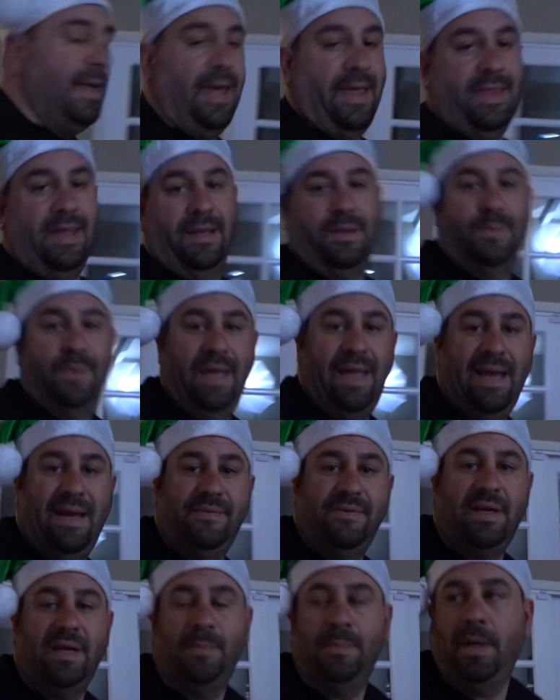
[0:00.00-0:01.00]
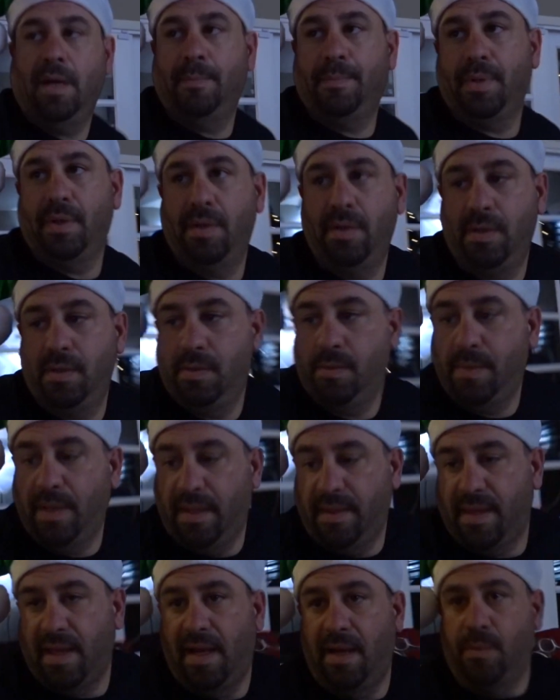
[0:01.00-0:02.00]
And then we have come up
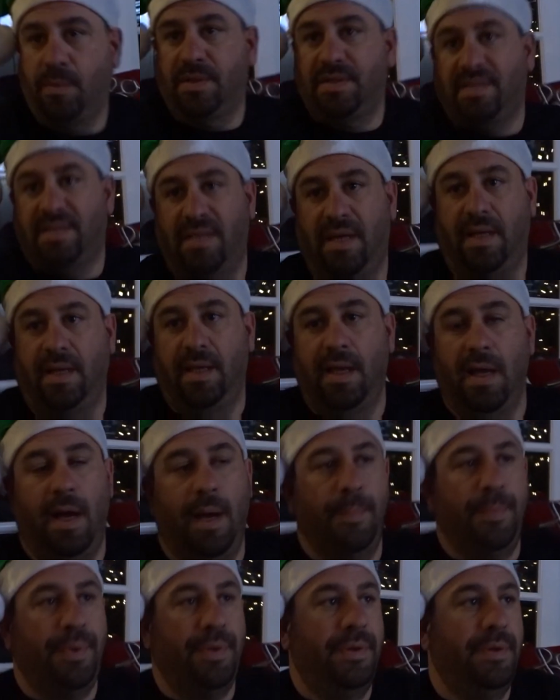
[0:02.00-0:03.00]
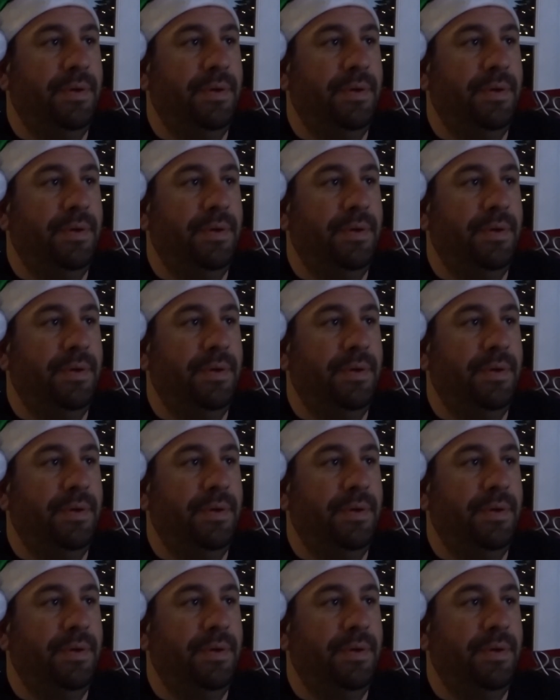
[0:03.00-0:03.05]
with how we're setting up